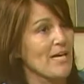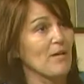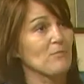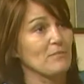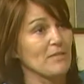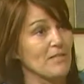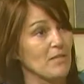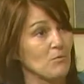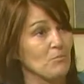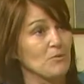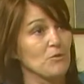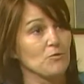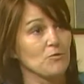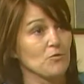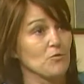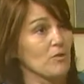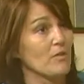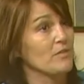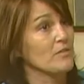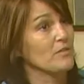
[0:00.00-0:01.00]
commonly
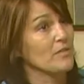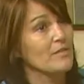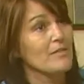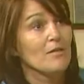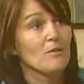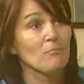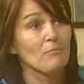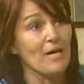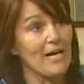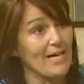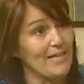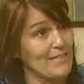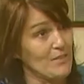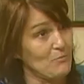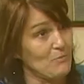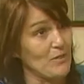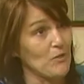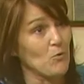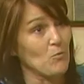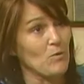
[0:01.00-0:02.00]
abused drug behind
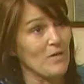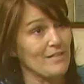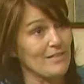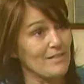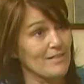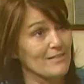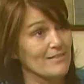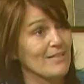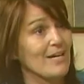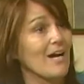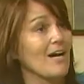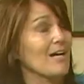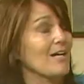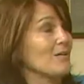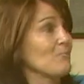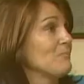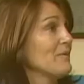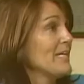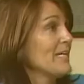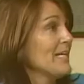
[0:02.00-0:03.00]
wow. marijuana.
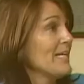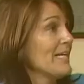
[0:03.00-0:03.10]
Um,